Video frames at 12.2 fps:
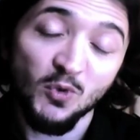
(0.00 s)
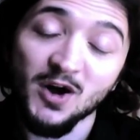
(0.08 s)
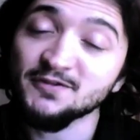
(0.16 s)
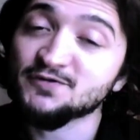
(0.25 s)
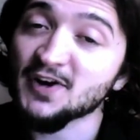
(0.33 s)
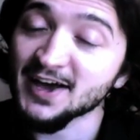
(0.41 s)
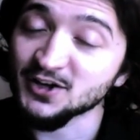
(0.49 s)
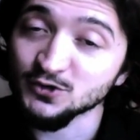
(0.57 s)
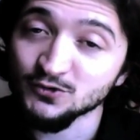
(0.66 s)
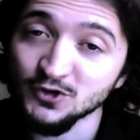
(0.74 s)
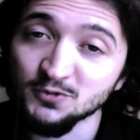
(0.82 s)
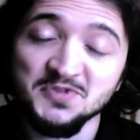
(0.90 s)
one final
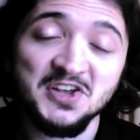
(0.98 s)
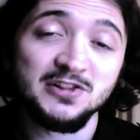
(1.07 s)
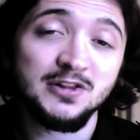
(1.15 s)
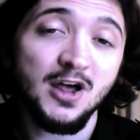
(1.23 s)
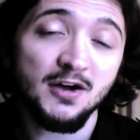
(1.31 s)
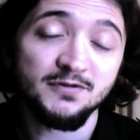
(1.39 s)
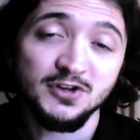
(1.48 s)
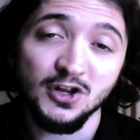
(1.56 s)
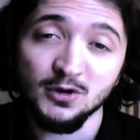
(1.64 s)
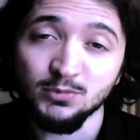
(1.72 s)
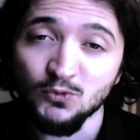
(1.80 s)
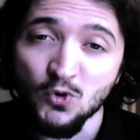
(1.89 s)
group that love
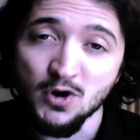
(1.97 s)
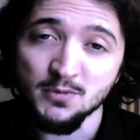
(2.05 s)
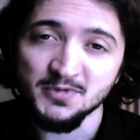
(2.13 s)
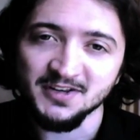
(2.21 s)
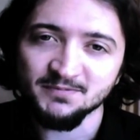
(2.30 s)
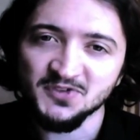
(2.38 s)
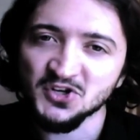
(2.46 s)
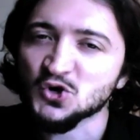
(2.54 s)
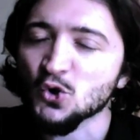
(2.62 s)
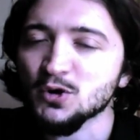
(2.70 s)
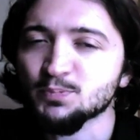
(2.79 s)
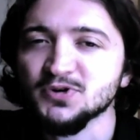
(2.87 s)
global warming, the
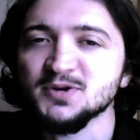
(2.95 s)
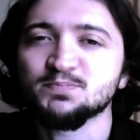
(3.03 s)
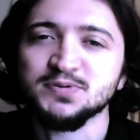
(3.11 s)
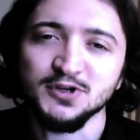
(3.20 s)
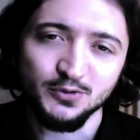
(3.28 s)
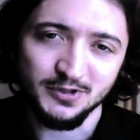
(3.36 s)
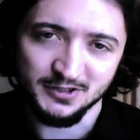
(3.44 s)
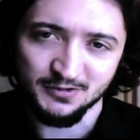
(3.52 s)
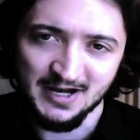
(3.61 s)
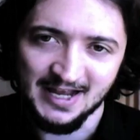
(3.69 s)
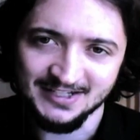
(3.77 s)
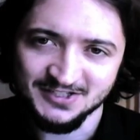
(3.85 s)
corporate
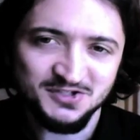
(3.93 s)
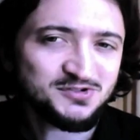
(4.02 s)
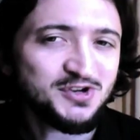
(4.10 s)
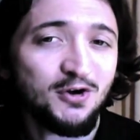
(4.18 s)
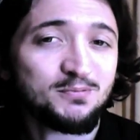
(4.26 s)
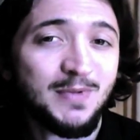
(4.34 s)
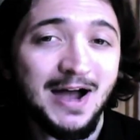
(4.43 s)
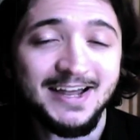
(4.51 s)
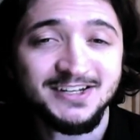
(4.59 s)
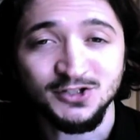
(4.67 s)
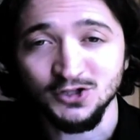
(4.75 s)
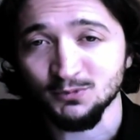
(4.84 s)
plutocrats, who don't
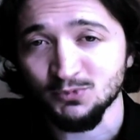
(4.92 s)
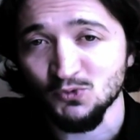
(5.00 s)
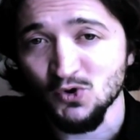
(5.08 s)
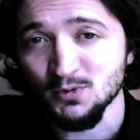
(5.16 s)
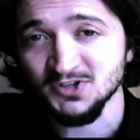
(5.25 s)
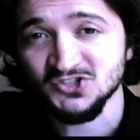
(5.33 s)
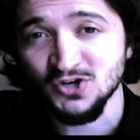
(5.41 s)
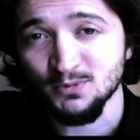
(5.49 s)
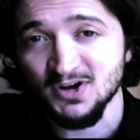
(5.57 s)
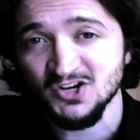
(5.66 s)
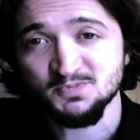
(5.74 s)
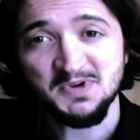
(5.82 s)
mind global warming so
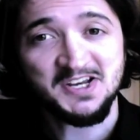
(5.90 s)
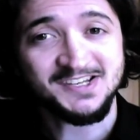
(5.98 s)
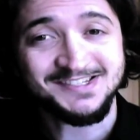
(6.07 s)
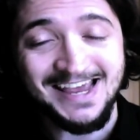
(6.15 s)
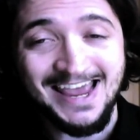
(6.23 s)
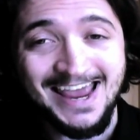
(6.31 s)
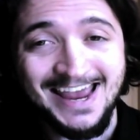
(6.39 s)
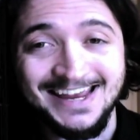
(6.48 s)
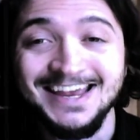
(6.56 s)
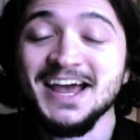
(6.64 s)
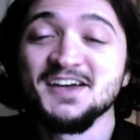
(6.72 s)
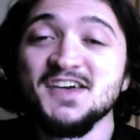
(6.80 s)
much because
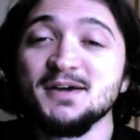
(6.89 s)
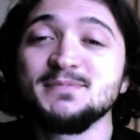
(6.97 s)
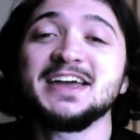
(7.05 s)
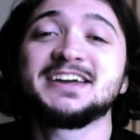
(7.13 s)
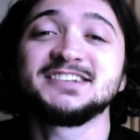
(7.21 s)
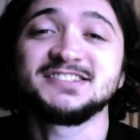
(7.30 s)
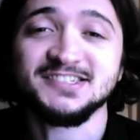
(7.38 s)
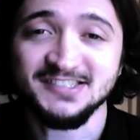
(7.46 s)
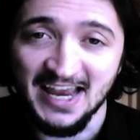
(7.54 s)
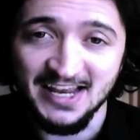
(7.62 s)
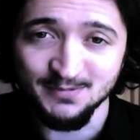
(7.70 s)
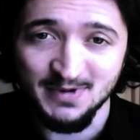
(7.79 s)
A, they make
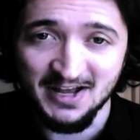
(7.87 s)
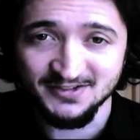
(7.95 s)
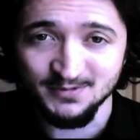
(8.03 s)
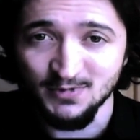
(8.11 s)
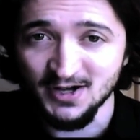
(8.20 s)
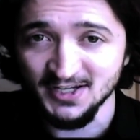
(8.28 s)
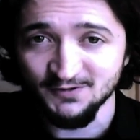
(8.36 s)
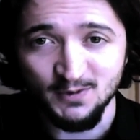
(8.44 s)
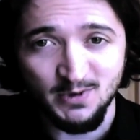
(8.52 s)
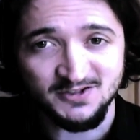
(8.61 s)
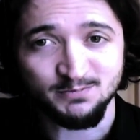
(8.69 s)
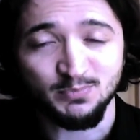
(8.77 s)
insane amounts of money
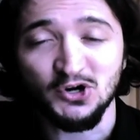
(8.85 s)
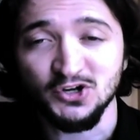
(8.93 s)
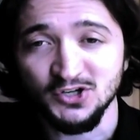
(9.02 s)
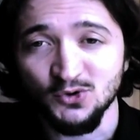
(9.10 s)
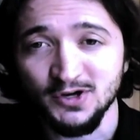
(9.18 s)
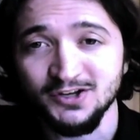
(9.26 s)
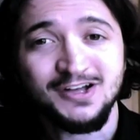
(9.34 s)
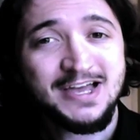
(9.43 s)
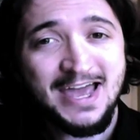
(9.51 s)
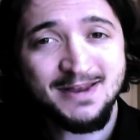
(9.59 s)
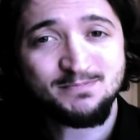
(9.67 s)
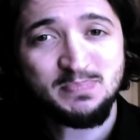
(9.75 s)
from us burning oil,
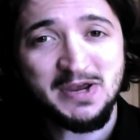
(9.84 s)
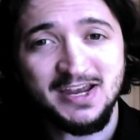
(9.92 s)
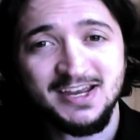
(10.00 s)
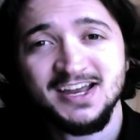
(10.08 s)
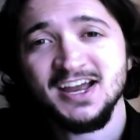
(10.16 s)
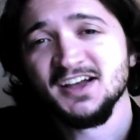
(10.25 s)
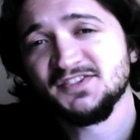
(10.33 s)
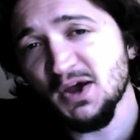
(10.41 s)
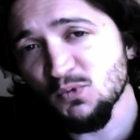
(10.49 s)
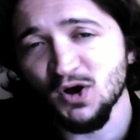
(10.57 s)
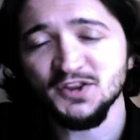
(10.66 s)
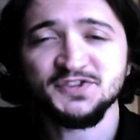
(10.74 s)
and B, they
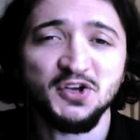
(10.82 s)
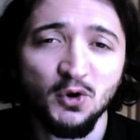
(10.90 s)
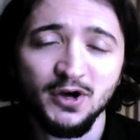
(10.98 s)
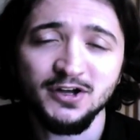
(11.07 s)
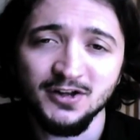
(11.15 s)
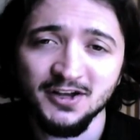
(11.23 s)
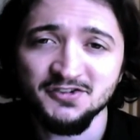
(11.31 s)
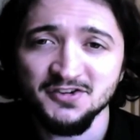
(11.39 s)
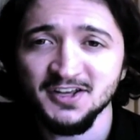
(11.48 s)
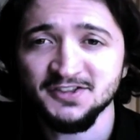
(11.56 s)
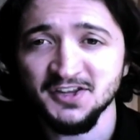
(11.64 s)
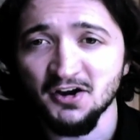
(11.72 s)
want the oil
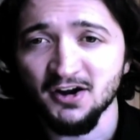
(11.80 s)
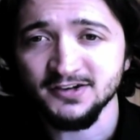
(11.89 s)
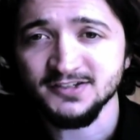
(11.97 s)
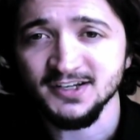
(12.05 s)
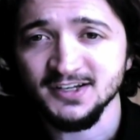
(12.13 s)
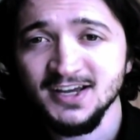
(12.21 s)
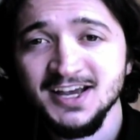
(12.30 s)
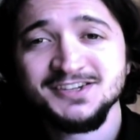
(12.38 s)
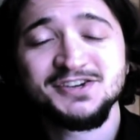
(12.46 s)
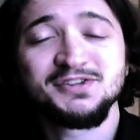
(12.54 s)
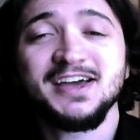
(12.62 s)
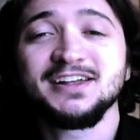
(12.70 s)
underneath the Arctic.
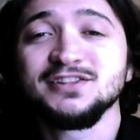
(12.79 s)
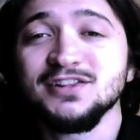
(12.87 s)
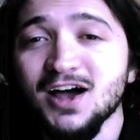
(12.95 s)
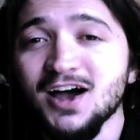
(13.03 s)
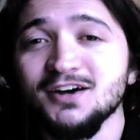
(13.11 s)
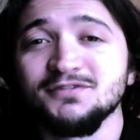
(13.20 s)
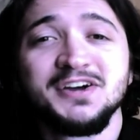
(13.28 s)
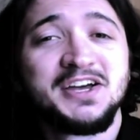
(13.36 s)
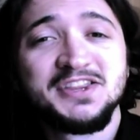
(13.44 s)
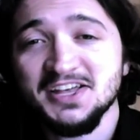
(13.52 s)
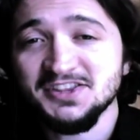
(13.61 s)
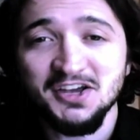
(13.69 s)
So they love
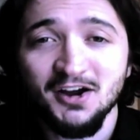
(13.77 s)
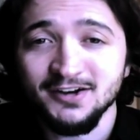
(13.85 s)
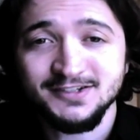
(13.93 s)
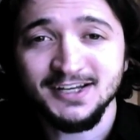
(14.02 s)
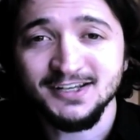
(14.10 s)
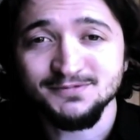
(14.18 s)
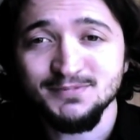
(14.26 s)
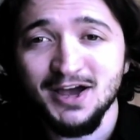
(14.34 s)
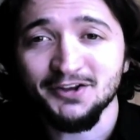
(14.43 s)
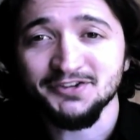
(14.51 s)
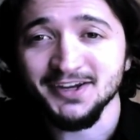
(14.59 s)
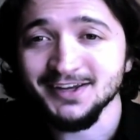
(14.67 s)
that the Arctic is
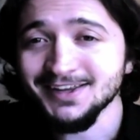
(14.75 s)
melting.